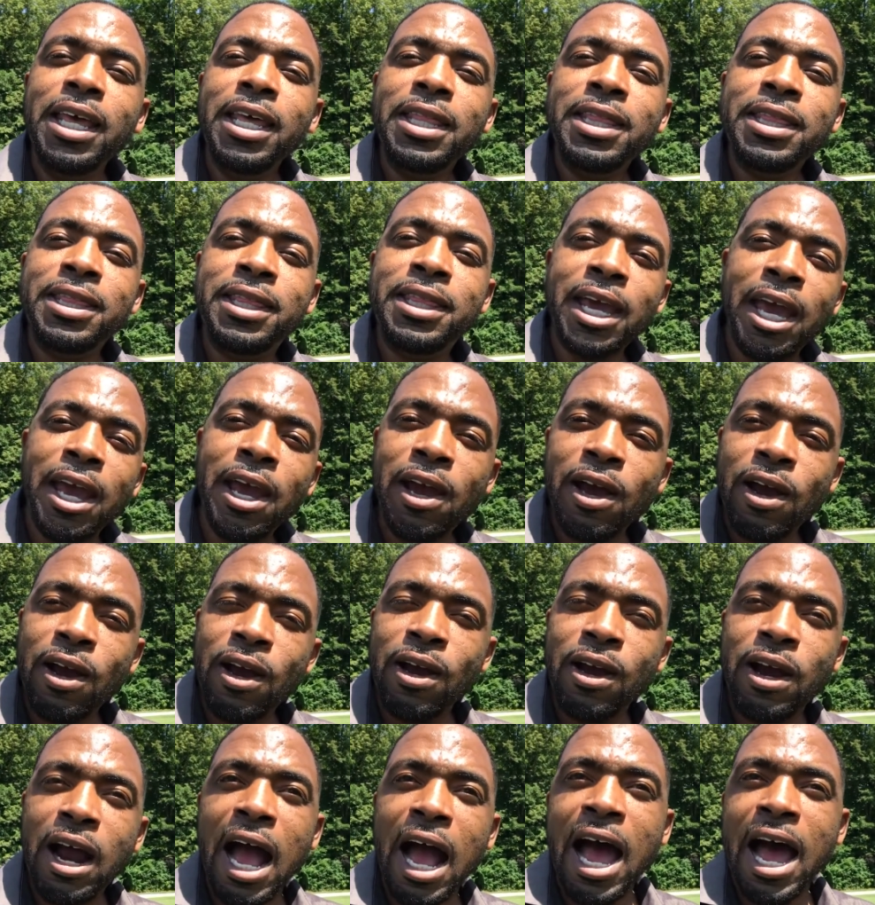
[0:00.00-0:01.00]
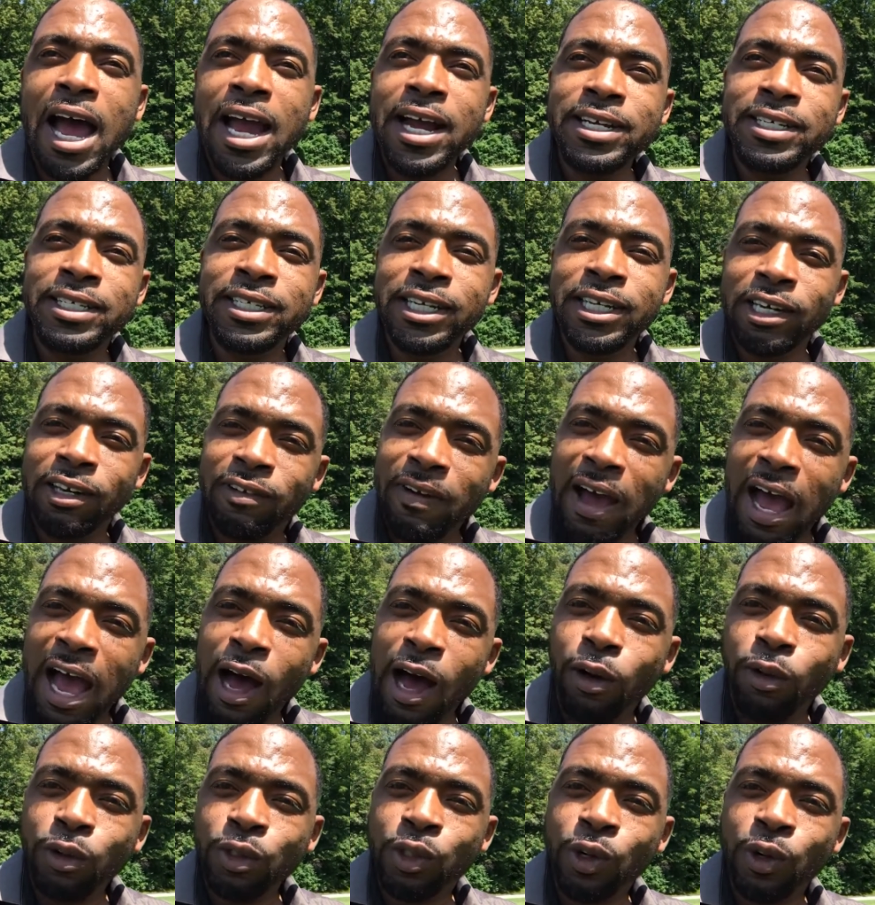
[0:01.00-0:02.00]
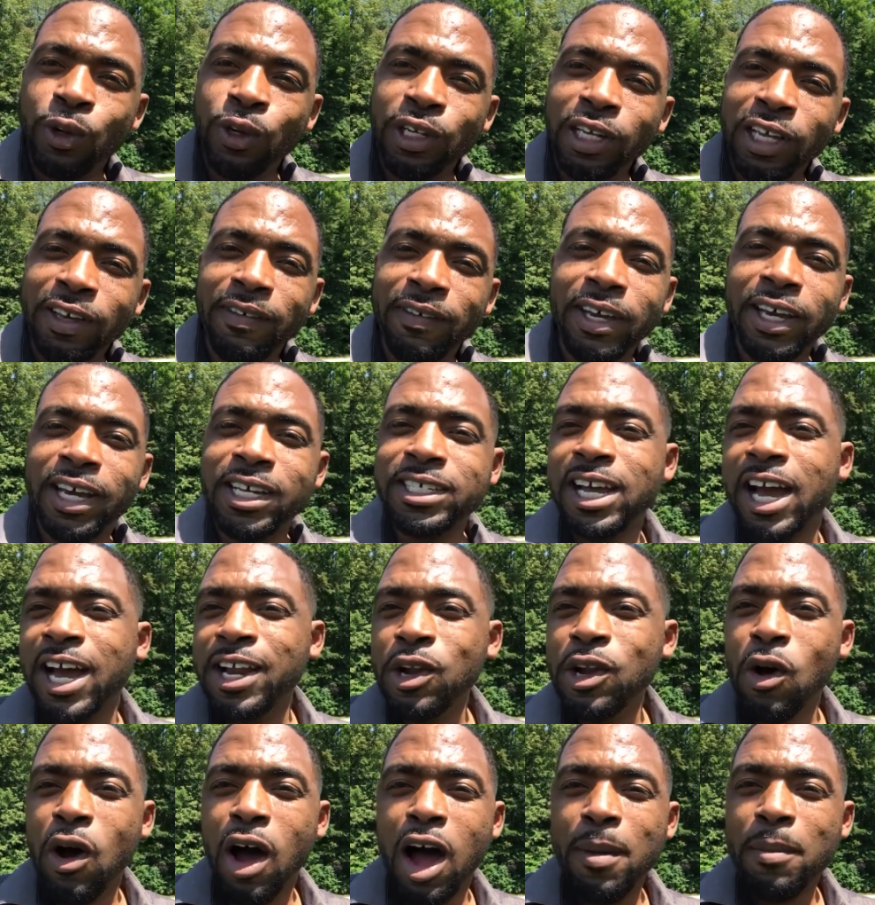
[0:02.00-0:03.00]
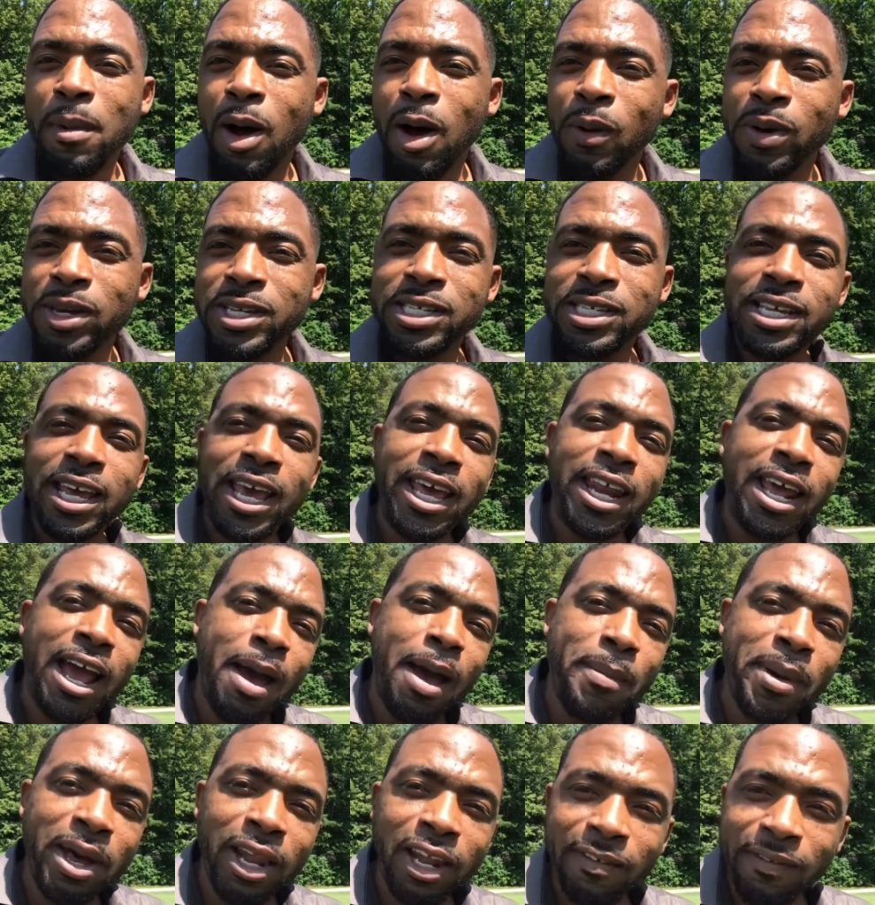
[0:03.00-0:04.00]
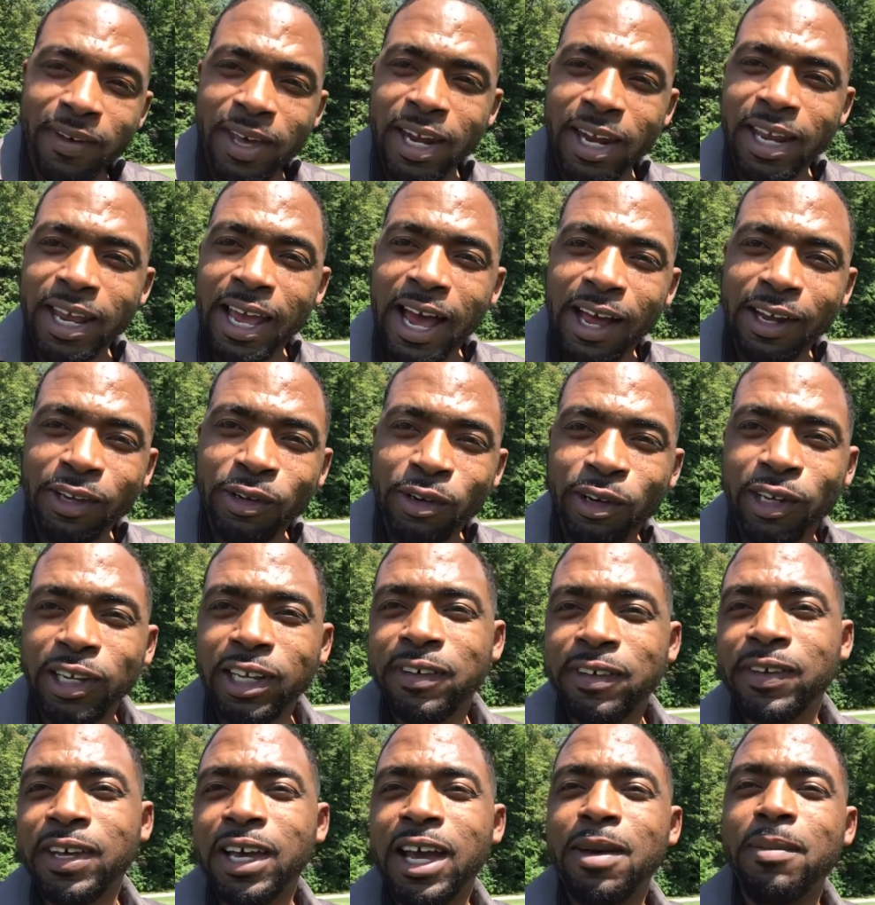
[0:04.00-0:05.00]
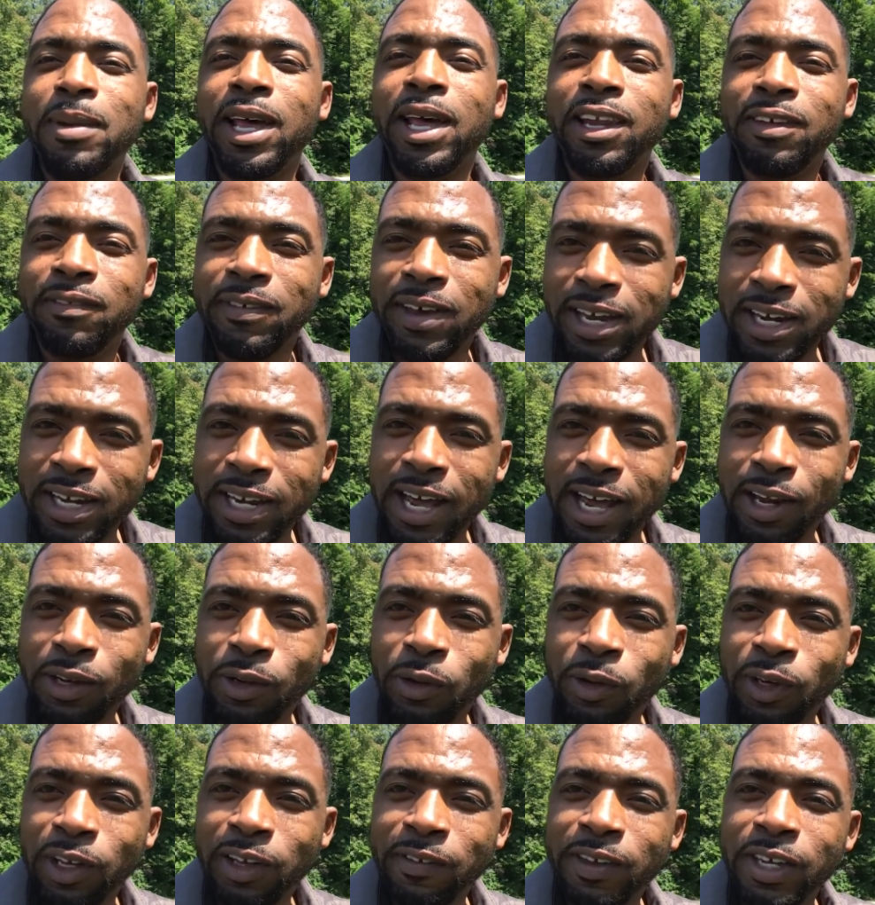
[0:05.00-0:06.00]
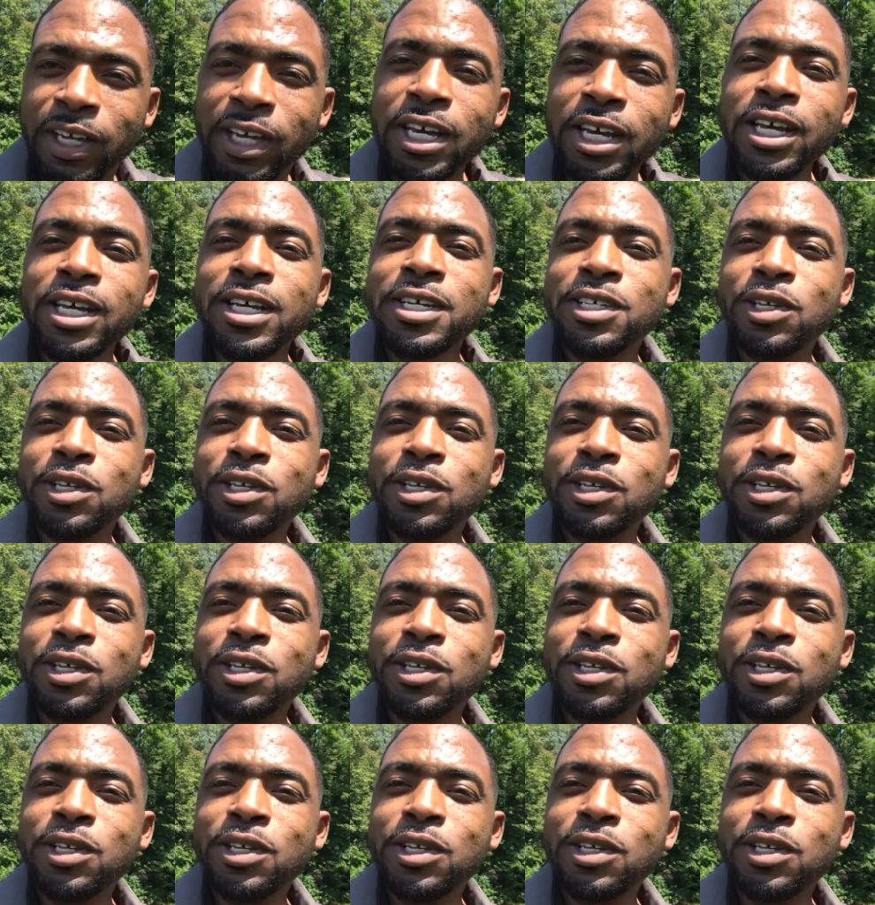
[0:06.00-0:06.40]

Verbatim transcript: their idea of outdoor living, because I know I'm always saying I'm elevating the outdoor living, I'm elevating the outdoor living.